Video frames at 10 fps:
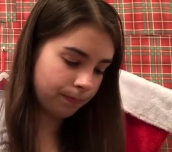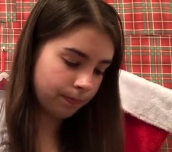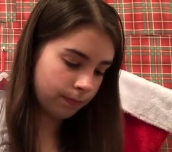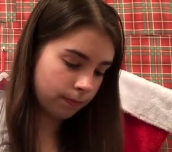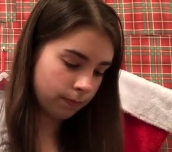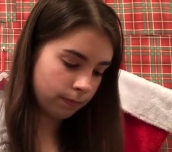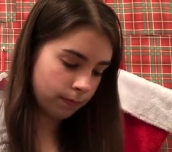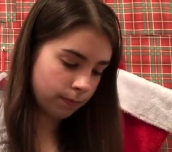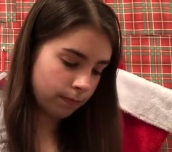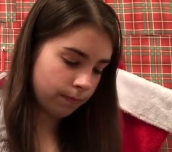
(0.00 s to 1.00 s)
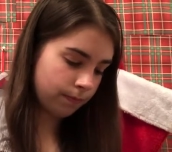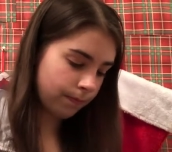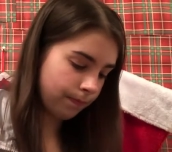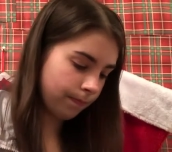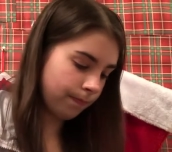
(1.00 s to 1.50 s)

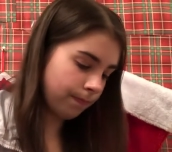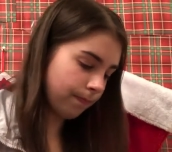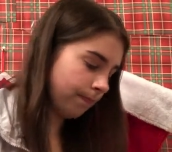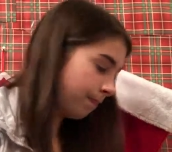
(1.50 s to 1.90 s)
(no one is talking)